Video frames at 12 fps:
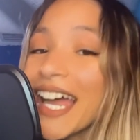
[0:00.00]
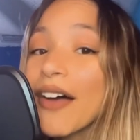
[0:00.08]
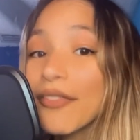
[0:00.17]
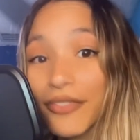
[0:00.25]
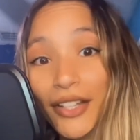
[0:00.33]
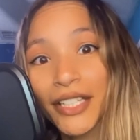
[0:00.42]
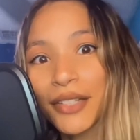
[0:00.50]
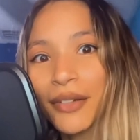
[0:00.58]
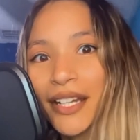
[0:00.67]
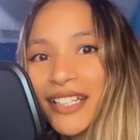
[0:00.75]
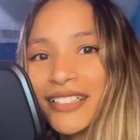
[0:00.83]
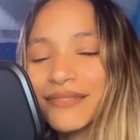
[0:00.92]
Funny,
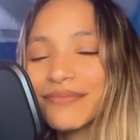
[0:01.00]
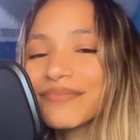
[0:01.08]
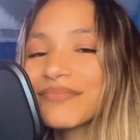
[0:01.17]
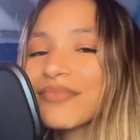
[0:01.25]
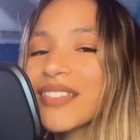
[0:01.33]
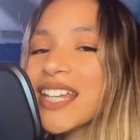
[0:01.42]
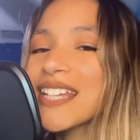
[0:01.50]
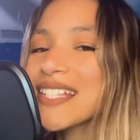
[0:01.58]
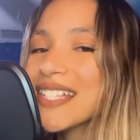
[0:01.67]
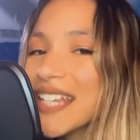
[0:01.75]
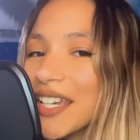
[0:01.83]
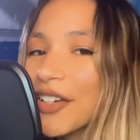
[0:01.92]
right? A
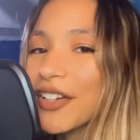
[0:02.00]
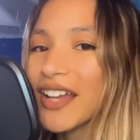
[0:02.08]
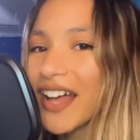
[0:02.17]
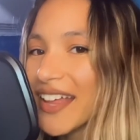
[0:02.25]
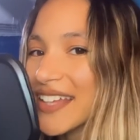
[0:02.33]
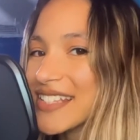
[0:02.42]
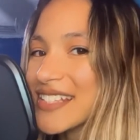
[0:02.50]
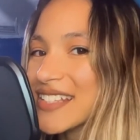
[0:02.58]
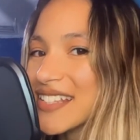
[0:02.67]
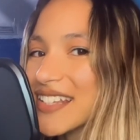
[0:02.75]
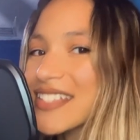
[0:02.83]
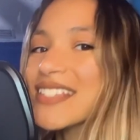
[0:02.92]
singer,
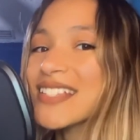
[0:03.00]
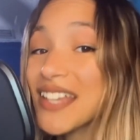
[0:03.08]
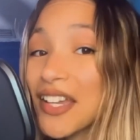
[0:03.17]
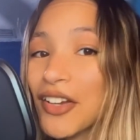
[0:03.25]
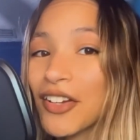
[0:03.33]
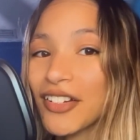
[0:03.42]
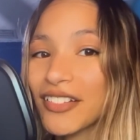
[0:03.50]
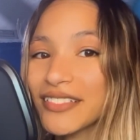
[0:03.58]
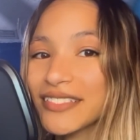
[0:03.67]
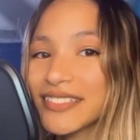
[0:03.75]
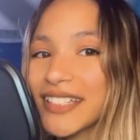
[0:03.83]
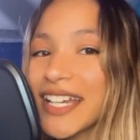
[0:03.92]
guys. A singer.
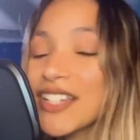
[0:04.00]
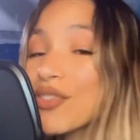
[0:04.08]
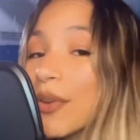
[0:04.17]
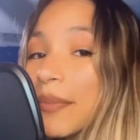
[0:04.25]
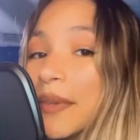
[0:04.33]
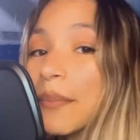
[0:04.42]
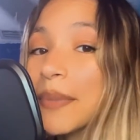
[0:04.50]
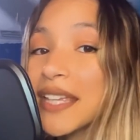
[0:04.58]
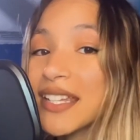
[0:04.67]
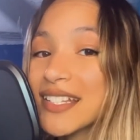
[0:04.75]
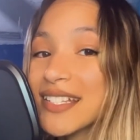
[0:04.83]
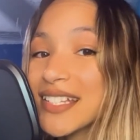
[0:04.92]
I dreamt of
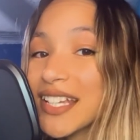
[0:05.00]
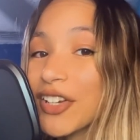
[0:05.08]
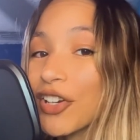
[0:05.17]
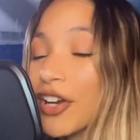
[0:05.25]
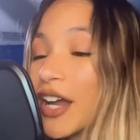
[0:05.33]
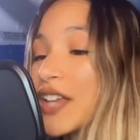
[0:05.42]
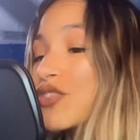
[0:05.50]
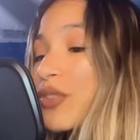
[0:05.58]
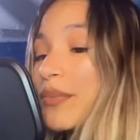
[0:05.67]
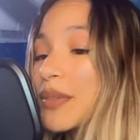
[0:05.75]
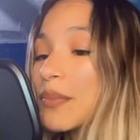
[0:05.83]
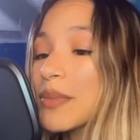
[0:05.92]
being a singer. I
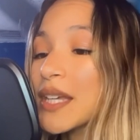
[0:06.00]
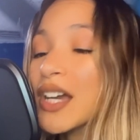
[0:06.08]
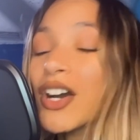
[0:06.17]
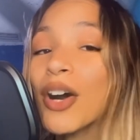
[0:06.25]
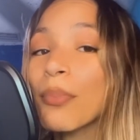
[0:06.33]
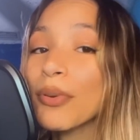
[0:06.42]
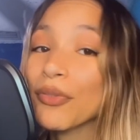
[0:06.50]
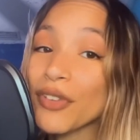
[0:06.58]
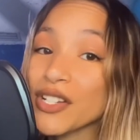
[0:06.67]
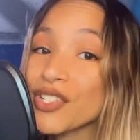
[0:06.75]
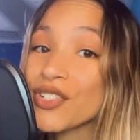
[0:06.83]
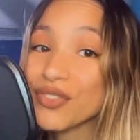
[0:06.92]
dreamt of being a
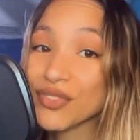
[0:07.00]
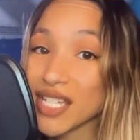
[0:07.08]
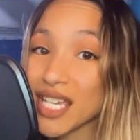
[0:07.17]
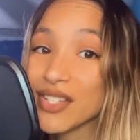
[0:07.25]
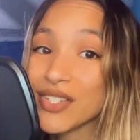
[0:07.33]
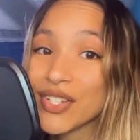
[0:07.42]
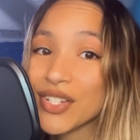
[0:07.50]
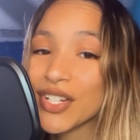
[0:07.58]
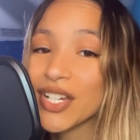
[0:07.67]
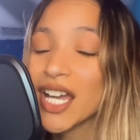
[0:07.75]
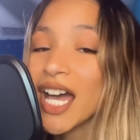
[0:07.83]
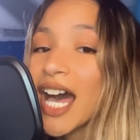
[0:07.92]
professional dancer.
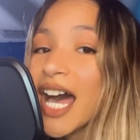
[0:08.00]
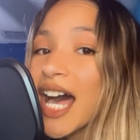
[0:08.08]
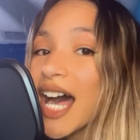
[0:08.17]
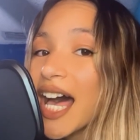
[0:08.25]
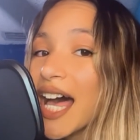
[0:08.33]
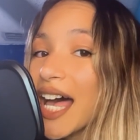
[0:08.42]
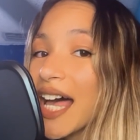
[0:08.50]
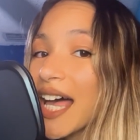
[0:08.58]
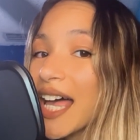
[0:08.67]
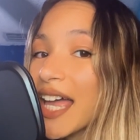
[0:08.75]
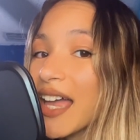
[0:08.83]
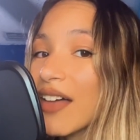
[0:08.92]

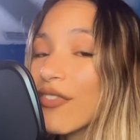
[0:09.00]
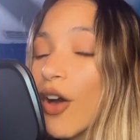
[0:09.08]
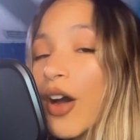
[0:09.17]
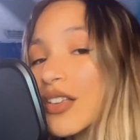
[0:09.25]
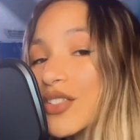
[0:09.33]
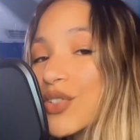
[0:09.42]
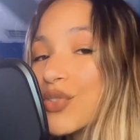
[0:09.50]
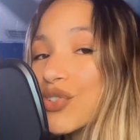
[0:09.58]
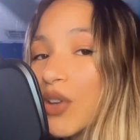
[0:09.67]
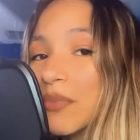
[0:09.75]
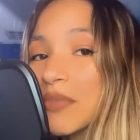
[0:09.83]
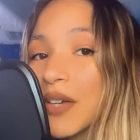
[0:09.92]
I have also
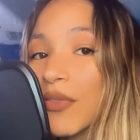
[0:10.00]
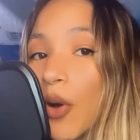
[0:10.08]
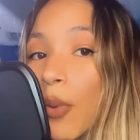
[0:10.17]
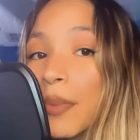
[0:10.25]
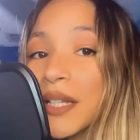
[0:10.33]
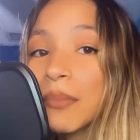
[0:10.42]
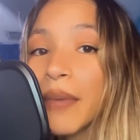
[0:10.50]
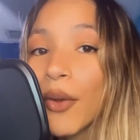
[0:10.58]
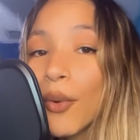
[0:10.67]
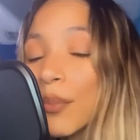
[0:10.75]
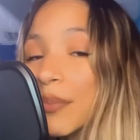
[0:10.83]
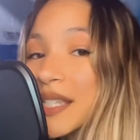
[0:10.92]
dreamt of opening my
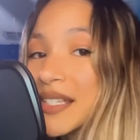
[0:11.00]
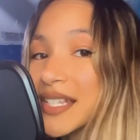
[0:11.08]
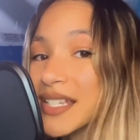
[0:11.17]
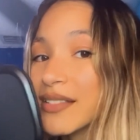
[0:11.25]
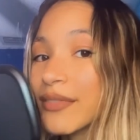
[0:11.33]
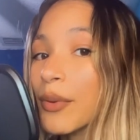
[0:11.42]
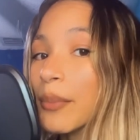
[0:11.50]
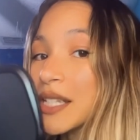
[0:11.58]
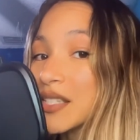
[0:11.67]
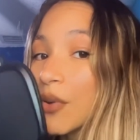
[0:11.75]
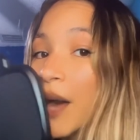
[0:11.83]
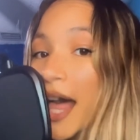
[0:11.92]
own business for
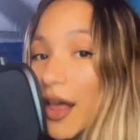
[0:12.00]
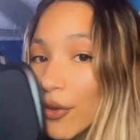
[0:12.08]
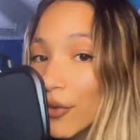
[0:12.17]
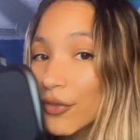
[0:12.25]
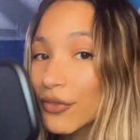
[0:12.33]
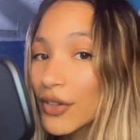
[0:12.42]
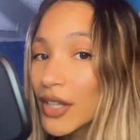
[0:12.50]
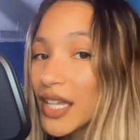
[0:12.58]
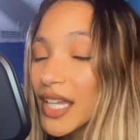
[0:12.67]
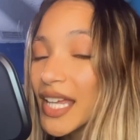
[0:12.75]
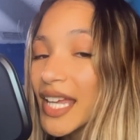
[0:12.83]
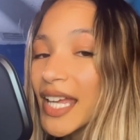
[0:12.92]
mental health.
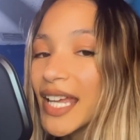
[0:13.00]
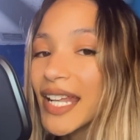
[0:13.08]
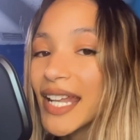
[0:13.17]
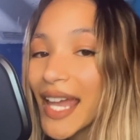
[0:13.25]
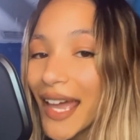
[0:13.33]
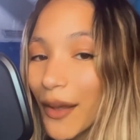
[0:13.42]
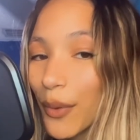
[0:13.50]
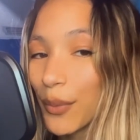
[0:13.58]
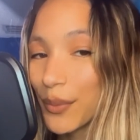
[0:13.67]
Now,